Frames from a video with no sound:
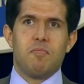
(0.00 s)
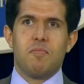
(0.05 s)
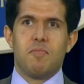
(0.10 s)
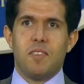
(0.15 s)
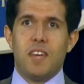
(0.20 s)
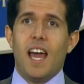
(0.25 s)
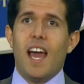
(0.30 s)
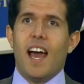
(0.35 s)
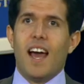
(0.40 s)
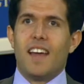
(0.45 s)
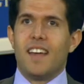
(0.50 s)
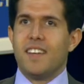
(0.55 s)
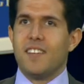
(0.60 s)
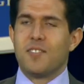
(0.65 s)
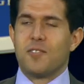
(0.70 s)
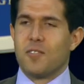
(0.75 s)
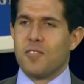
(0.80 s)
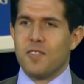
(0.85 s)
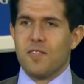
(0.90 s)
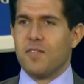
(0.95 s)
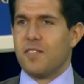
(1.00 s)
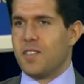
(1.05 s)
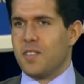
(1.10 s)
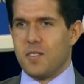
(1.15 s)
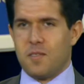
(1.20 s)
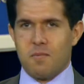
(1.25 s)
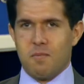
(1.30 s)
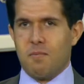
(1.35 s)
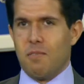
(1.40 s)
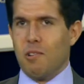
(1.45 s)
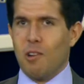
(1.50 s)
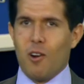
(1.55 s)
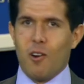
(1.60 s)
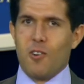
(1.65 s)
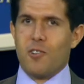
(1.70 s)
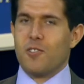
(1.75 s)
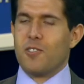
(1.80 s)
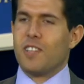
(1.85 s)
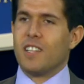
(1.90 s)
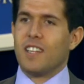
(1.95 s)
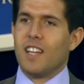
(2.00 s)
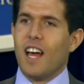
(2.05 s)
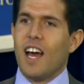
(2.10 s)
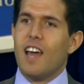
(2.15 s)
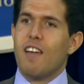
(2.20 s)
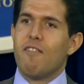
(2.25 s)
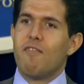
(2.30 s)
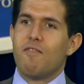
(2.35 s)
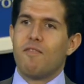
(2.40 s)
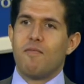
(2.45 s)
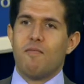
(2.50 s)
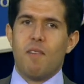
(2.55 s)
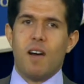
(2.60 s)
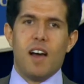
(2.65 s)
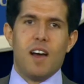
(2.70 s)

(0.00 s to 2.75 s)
yeah, he's sort of this larger-than-life,